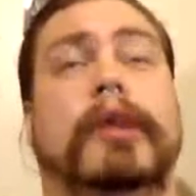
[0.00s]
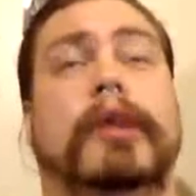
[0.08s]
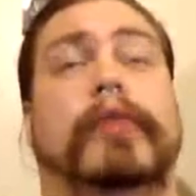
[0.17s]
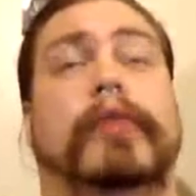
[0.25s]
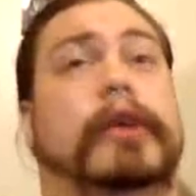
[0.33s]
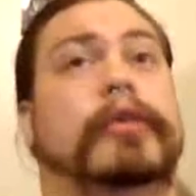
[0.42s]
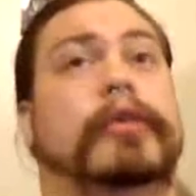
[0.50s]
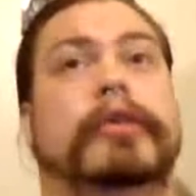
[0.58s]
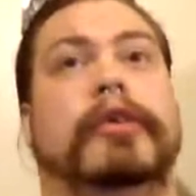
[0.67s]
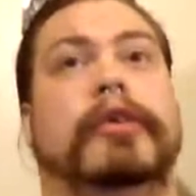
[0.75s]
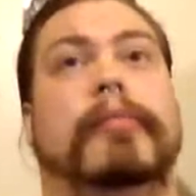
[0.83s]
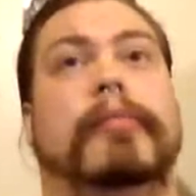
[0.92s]
But if I
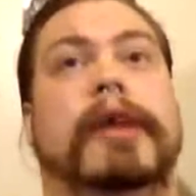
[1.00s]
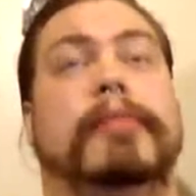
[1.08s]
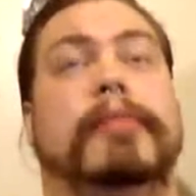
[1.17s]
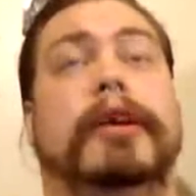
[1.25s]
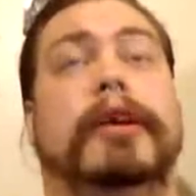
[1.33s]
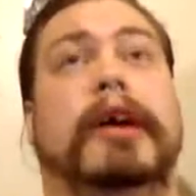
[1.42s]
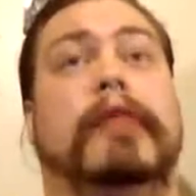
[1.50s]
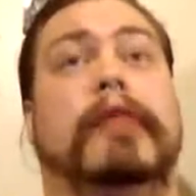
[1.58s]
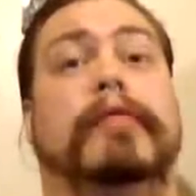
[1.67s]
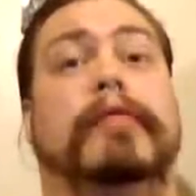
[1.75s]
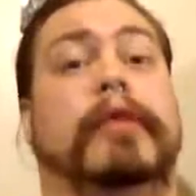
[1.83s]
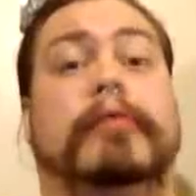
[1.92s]
could, make money
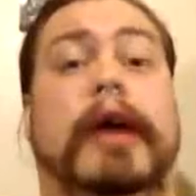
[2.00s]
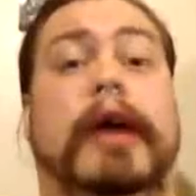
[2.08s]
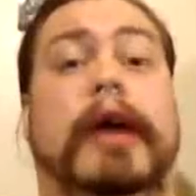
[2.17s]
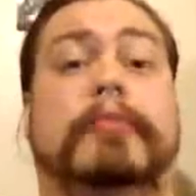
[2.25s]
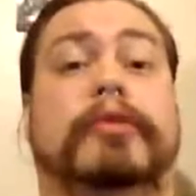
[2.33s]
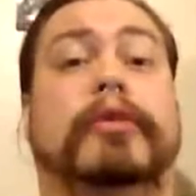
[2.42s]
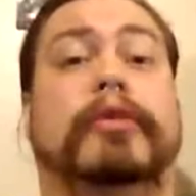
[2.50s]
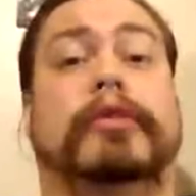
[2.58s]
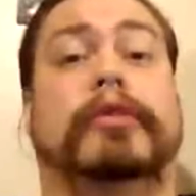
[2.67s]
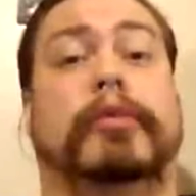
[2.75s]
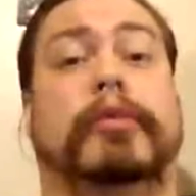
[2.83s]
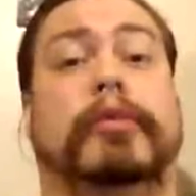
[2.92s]
off of it,
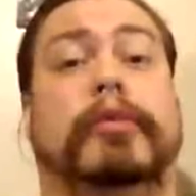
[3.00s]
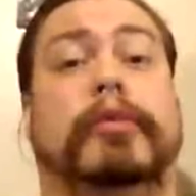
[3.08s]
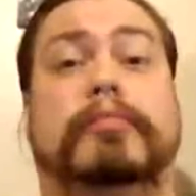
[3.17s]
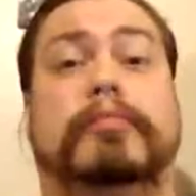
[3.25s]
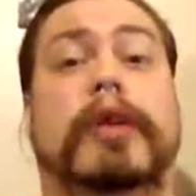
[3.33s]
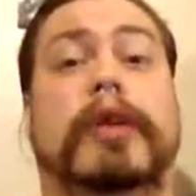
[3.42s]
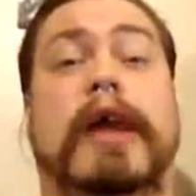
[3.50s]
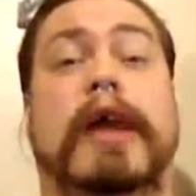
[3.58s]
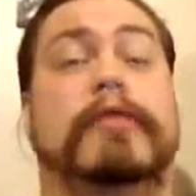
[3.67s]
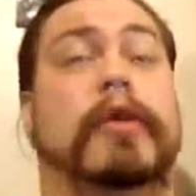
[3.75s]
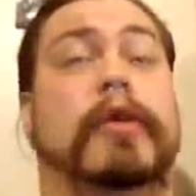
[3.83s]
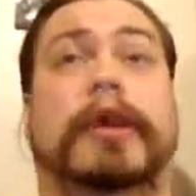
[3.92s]
absolutely would
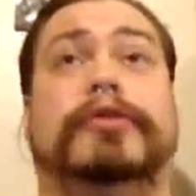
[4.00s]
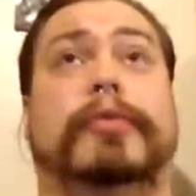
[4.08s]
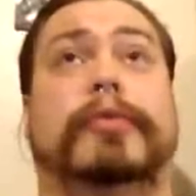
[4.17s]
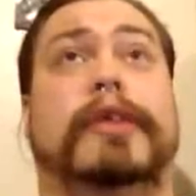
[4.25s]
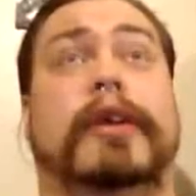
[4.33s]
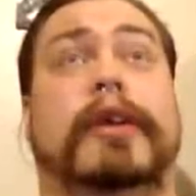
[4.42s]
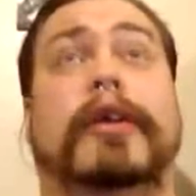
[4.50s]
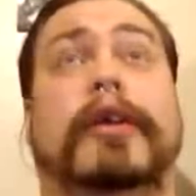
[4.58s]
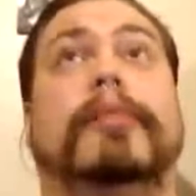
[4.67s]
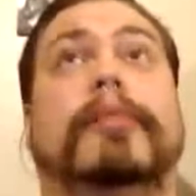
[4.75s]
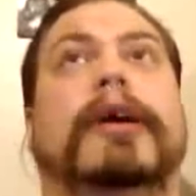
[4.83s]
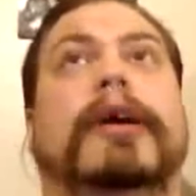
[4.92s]
have no issue with that at
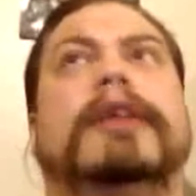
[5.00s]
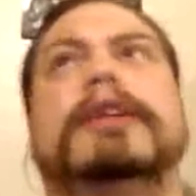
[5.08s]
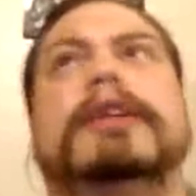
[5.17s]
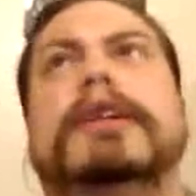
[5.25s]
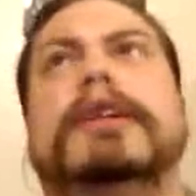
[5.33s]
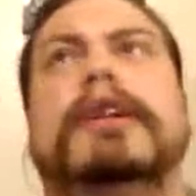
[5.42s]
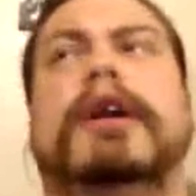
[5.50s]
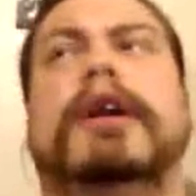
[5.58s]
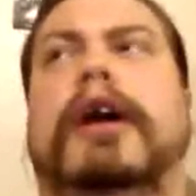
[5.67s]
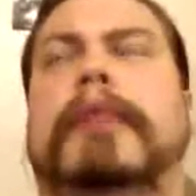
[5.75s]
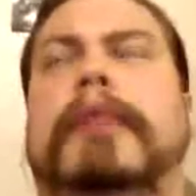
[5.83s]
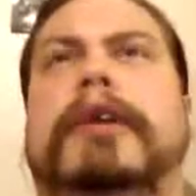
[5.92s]
all. But
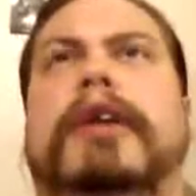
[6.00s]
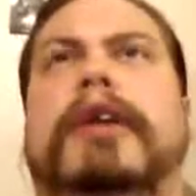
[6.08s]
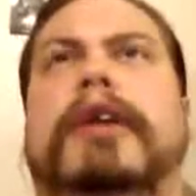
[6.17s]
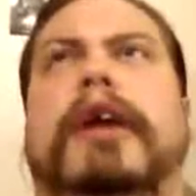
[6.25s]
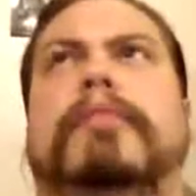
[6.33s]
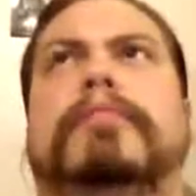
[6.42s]
I mean,